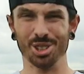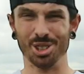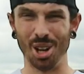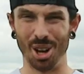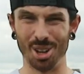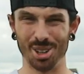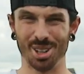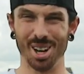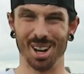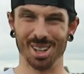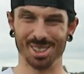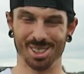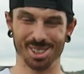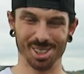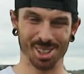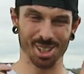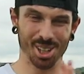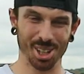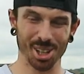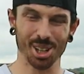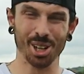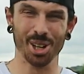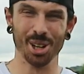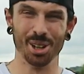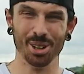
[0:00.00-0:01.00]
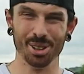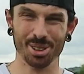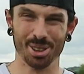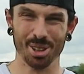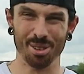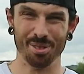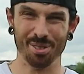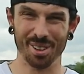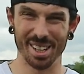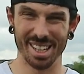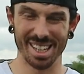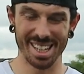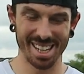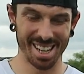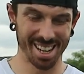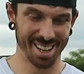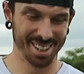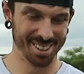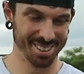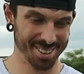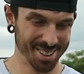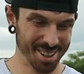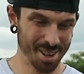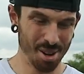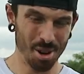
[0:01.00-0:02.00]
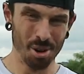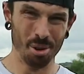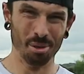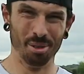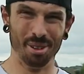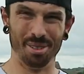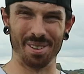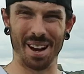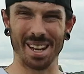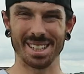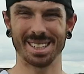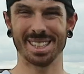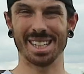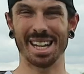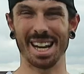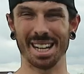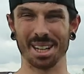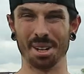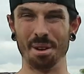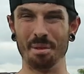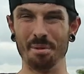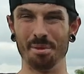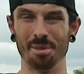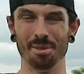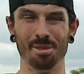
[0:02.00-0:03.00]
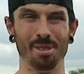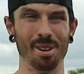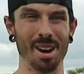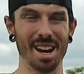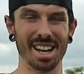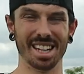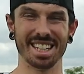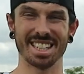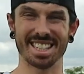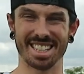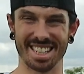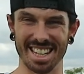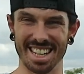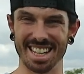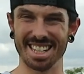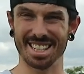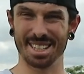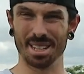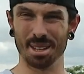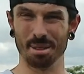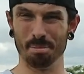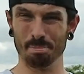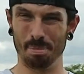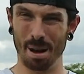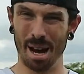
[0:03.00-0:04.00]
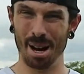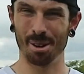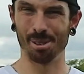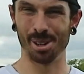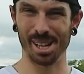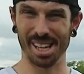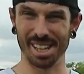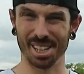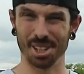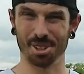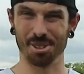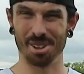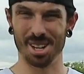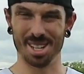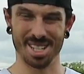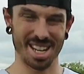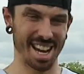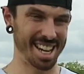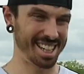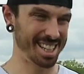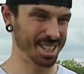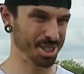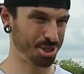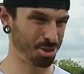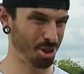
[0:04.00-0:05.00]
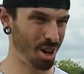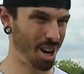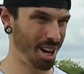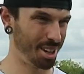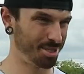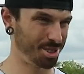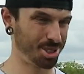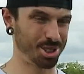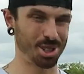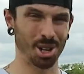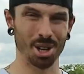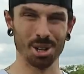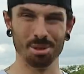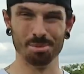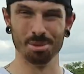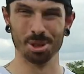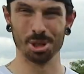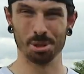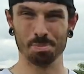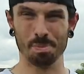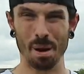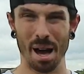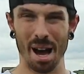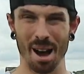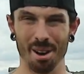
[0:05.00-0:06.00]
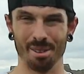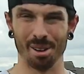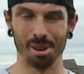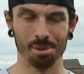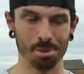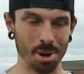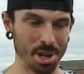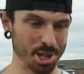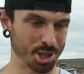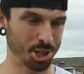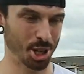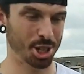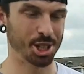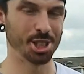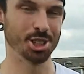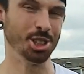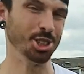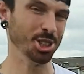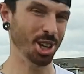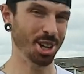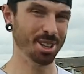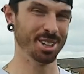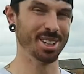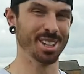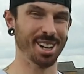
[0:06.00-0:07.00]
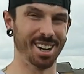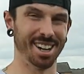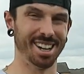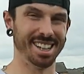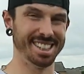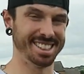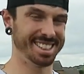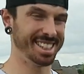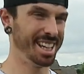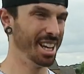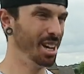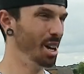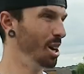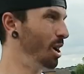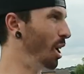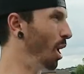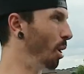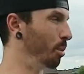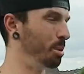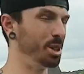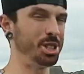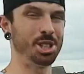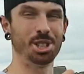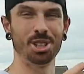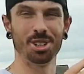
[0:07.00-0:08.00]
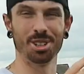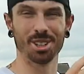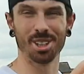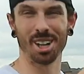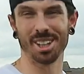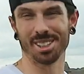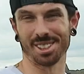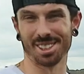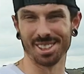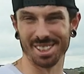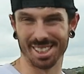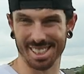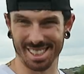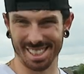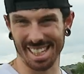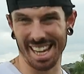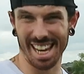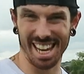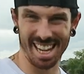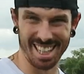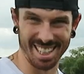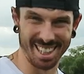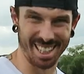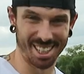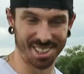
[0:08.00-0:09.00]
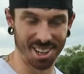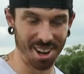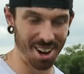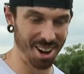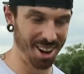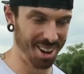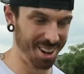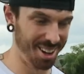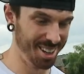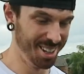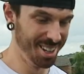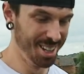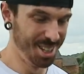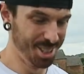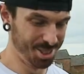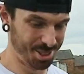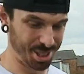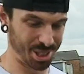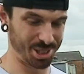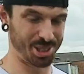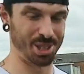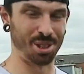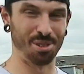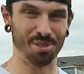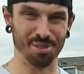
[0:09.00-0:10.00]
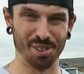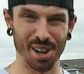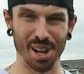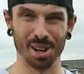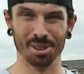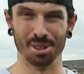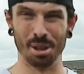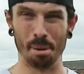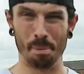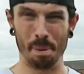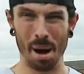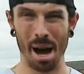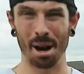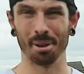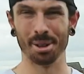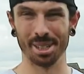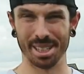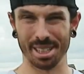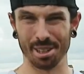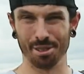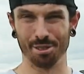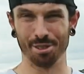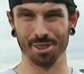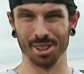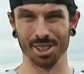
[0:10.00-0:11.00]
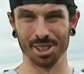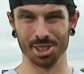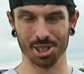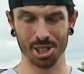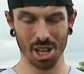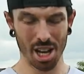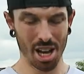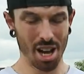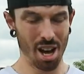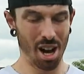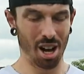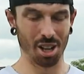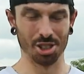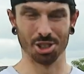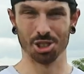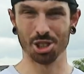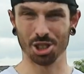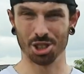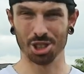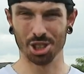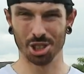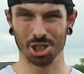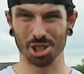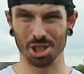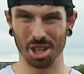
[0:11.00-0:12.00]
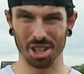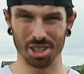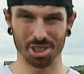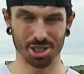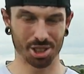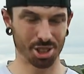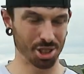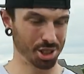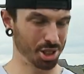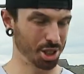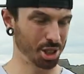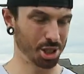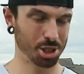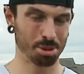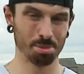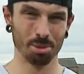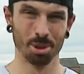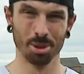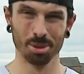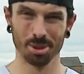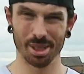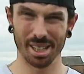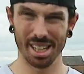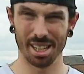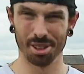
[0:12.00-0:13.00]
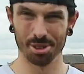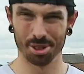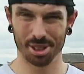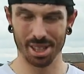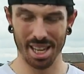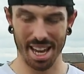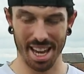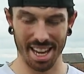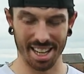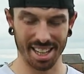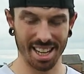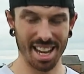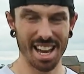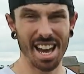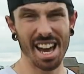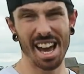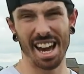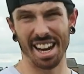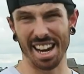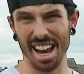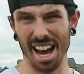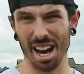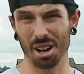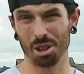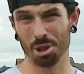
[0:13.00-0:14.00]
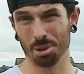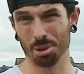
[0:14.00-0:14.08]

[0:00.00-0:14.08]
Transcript: So guys, to conclude the video, we've actually had a really decent power increase, and it drives so much better. I wish I could show you guys, or I wish you guys could sit in the car to actually feel the power difference on just such a small little thing, and how